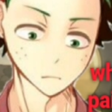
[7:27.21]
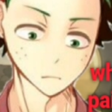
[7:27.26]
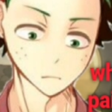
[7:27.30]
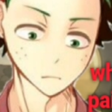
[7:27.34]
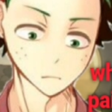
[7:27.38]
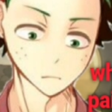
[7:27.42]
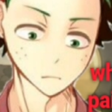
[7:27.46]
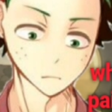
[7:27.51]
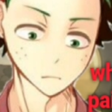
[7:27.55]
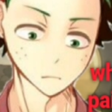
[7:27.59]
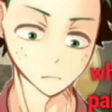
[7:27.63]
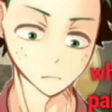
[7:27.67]

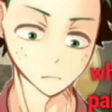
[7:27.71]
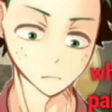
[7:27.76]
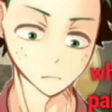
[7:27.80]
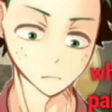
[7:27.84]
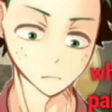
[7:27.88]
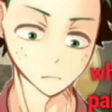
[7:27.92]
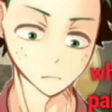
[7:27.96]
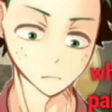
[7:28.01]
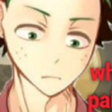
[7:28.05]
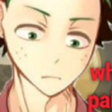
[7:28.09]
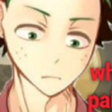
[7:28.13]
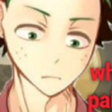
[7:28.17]

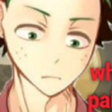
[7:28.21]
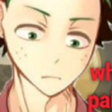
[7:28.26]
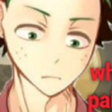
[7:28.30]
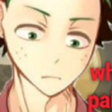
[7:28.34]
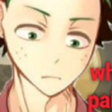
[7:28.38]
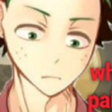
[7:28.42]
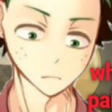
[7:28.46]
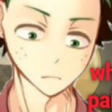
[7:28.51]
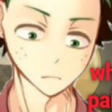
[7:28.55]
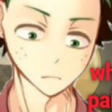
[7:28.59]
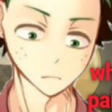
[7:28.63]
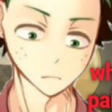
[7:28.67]

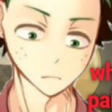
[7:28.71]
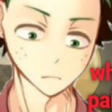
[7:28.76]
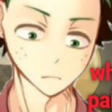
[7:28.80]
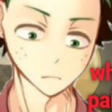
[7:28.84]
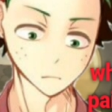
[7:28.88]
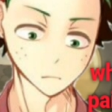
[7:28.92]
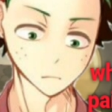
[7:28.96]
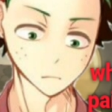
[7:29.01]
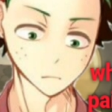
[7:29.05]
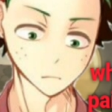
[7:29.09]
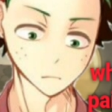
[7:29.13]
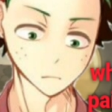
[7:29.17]

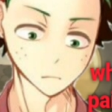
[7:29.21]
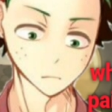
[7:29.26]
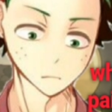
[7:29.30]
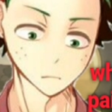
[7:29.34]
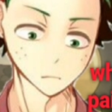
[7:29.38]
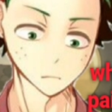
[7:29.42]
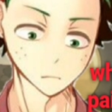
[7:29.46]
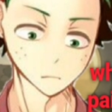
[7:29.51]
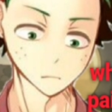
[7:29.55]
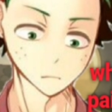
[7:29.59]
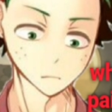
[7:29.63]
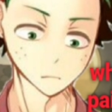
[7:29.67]

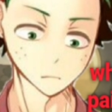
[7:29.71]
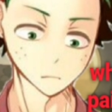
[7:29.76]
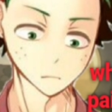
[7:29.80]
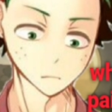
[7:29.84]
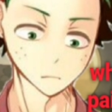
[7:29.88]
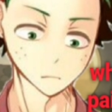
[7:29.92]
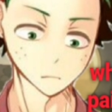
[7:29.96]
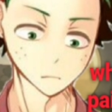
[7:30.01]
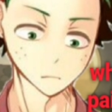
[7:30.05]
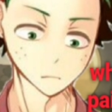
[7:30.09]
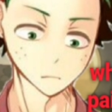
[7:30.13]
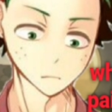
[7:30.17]

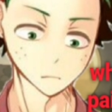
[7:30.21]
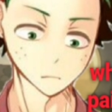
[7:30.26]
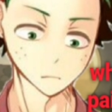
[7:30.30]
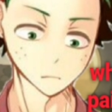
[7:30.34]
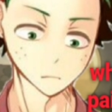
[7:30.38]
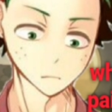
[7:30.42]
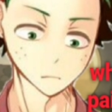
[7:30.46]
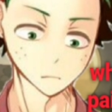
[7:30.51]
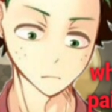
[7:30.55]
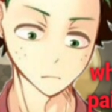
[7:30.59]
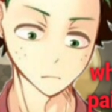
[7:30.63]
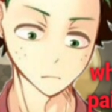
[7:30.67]

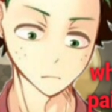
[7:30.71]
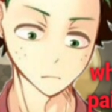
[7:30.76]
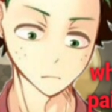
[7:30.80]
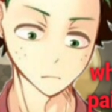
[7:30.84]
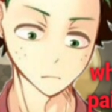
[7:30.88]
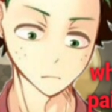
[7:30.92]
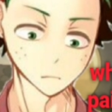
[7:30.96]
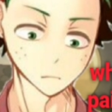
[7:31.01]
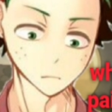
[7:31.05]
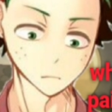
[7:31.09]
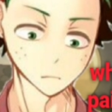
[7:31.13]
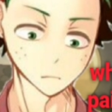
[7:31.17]

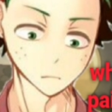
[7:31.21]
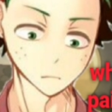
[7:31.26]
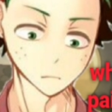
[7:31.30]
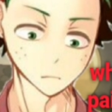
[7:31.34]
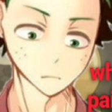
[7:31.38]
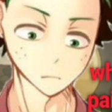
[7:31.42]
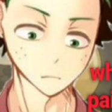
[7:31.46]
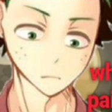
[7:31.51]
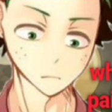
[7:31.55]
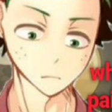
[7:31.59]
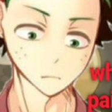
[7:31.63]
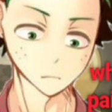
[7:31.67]

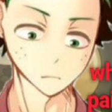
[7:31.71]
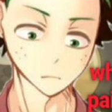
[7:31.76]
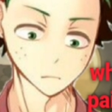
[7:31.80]
(no lip movement)